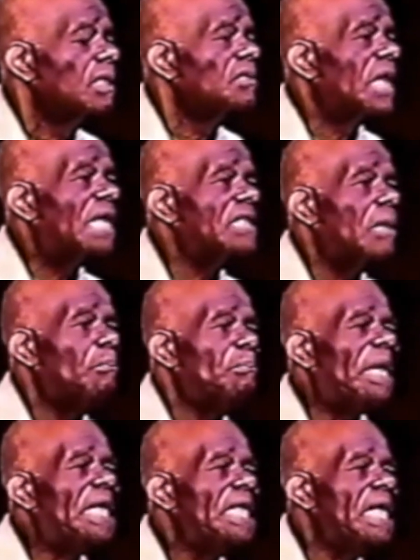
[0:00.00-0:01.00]
There's 1
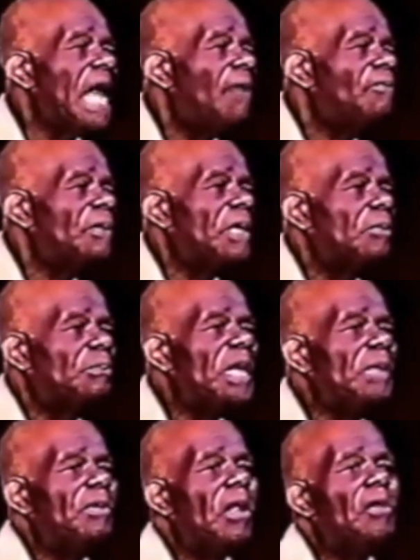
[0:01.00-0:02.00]
billion African
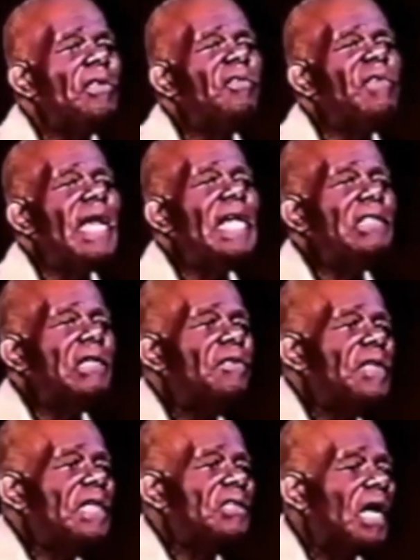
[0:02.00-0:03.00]
people on the face of
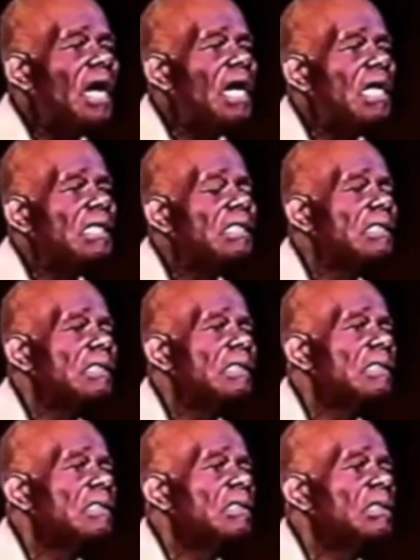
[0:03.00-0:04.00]
this earth.
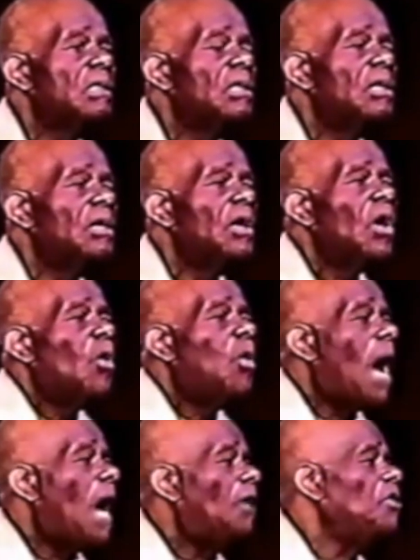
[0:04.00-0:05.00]

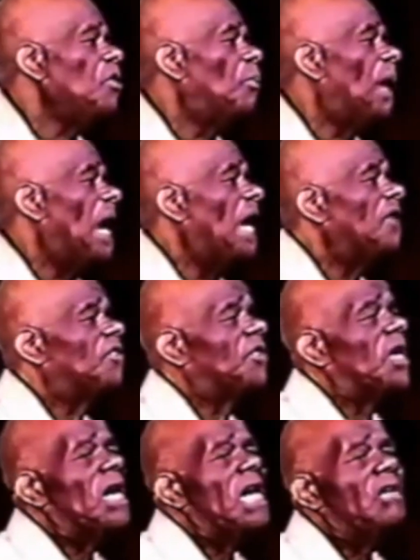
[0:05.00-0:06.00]
Why are you buying
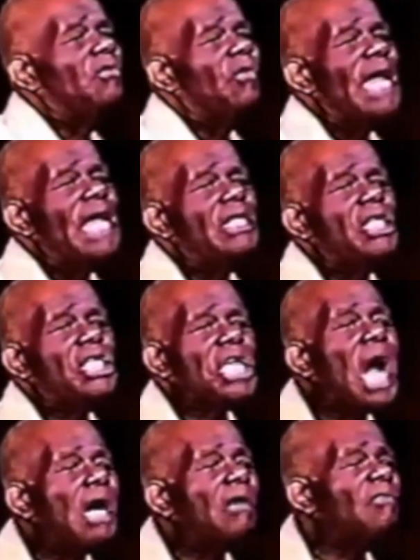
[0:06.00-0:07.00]
third-rate
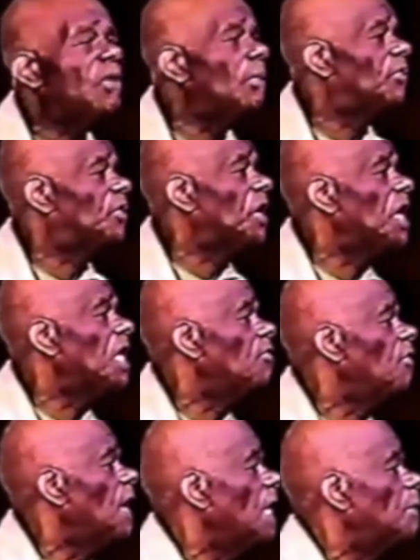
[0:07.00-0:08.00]
junk from
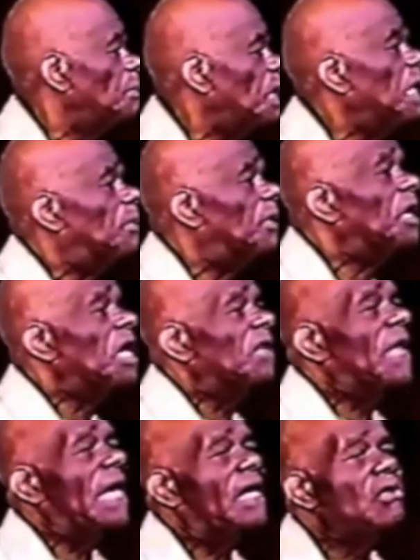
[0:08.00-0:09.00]
third-rate people
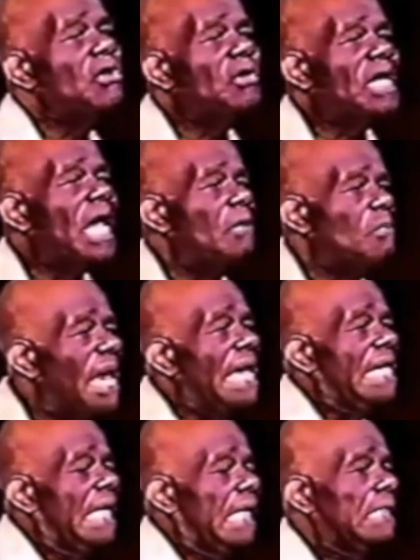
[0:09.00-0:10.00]
thinking you can't
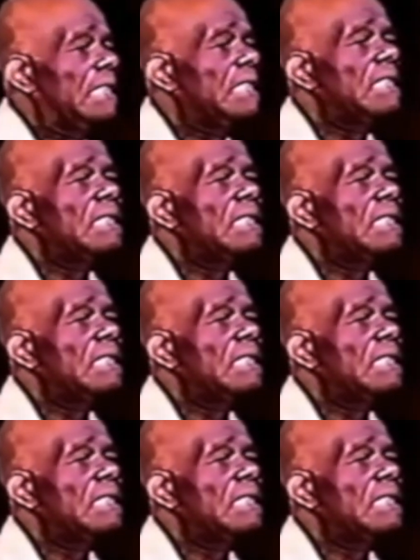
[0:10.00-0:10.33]
make it?